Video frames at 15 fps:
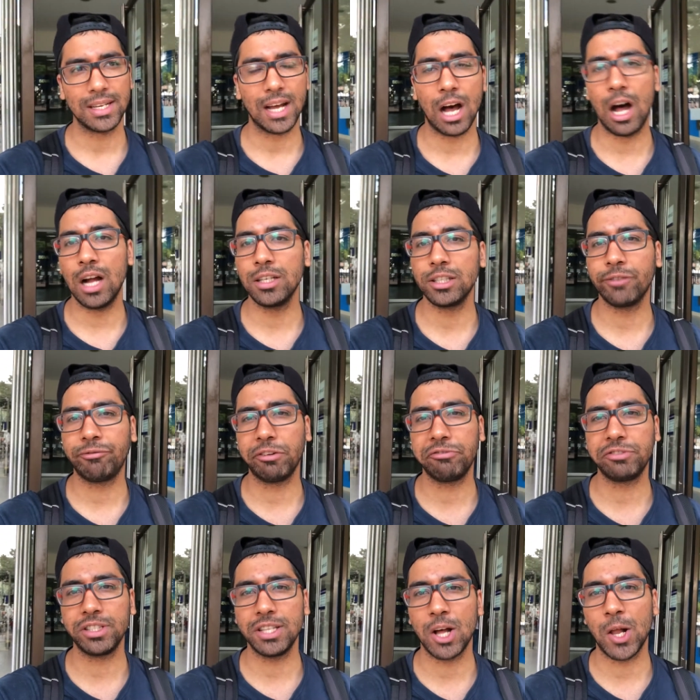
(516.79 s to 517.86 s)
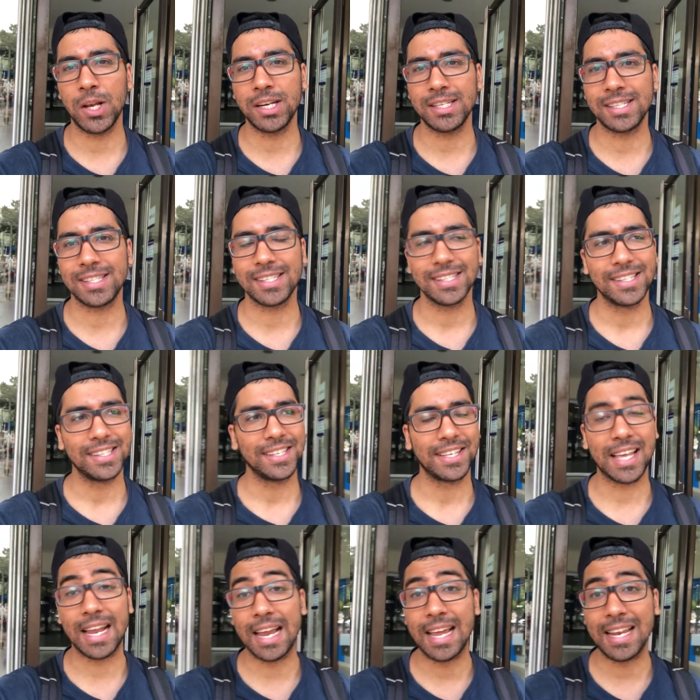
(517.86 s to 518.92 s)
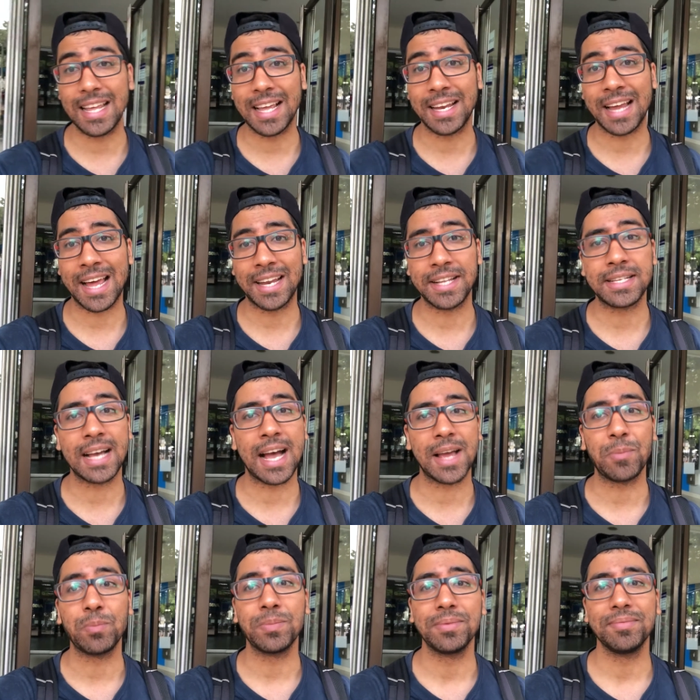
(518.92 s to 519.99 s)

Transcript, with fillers: one hundred fifty dollars Canadian at a time.